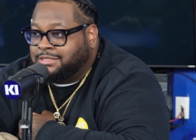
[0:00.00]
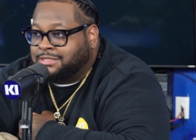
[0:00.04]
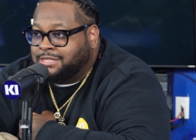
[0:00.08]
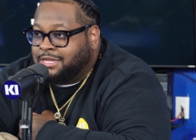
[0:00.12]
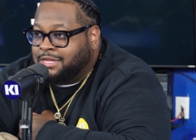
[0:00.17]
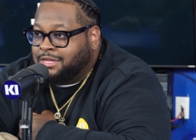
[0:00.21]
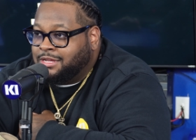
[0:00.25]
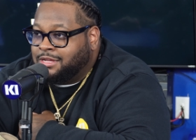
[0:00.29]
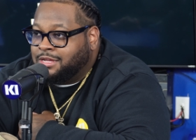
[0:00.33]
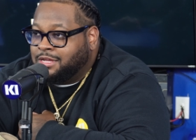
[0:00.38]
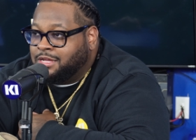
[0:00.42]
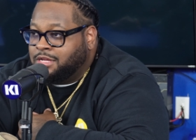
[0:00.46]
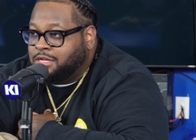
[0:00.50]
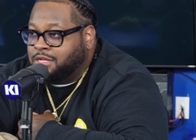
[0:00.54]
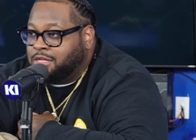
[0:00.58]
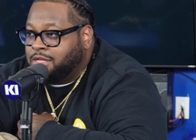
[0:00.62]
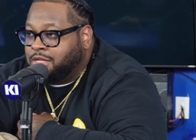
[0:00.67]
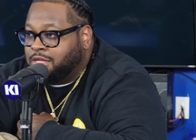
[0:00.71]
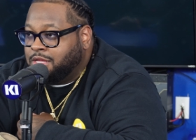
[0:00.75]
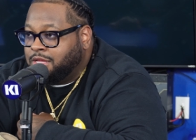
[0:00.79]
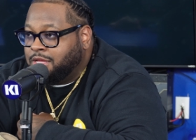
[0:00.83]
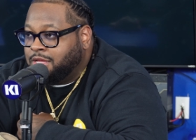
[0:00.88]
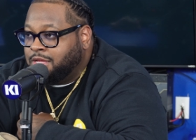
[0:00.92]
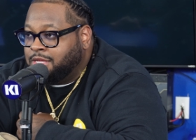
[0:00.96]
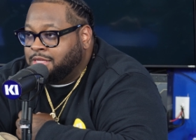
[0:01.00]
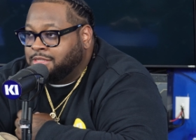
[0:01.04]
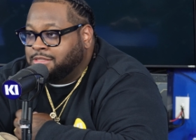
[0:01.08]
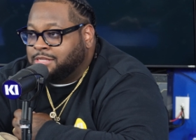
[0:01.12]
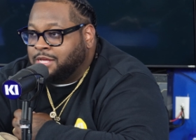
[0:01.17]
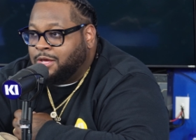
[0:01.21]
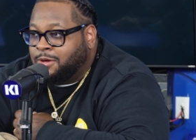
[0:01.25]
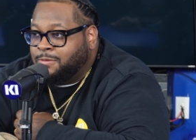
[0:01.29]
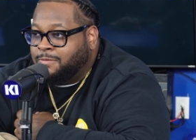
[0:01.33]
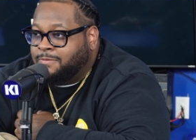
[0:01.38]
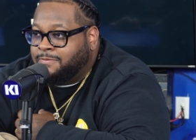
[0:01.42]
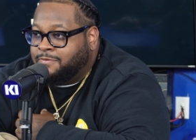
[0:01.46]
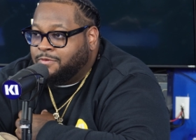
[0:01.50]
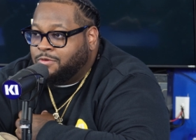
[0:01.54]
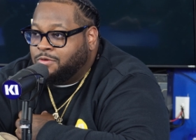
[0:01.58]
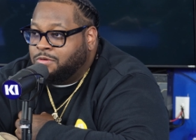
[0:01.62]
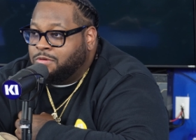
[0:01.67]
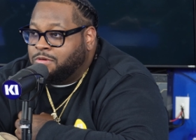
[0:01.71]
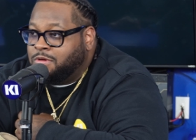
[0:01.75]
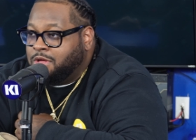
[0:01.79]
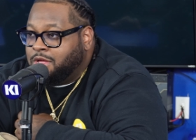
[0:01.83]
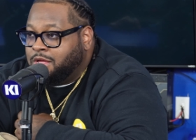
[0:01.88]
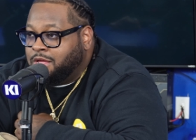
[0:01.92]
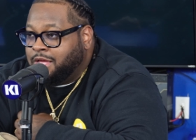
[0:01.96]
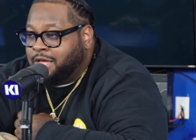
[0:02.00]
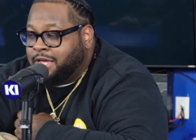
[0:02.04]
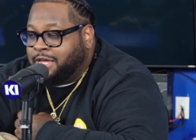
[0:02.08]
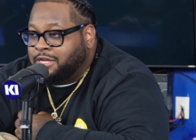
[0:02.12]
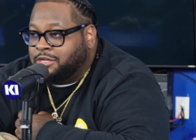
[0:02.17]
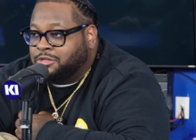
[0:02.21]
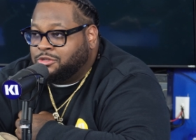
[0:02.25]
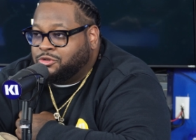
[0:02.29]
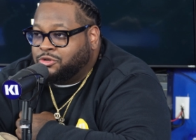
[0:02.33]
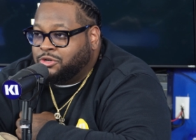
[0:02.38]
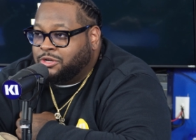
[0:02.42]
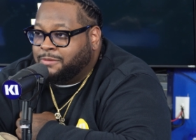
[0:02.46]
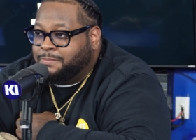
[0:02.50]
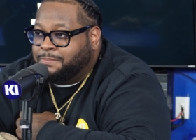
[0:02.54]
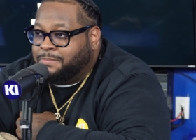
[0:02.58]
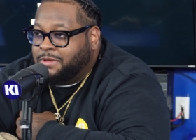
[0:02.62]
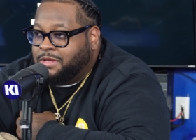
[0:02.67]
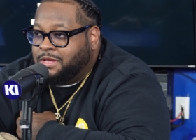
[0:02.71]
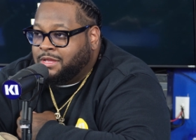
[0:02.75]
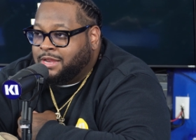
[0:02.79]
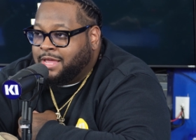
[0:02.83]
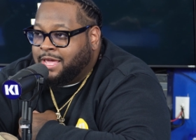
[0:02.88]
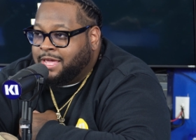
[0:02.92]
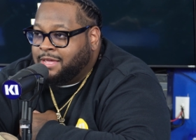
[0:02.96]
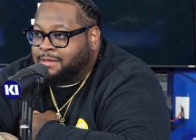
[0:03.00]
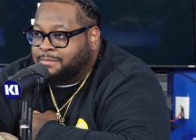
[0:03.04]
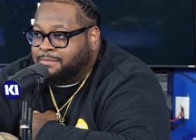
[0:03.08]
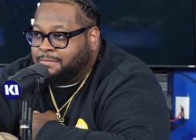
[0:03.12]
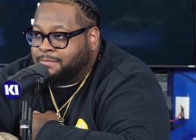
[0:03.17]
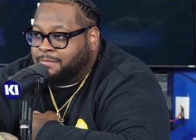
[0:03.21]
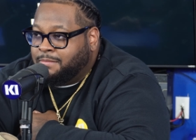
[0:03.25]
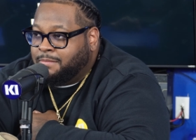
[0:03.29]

singing. It's hopeful. I ain't tripping. I ain't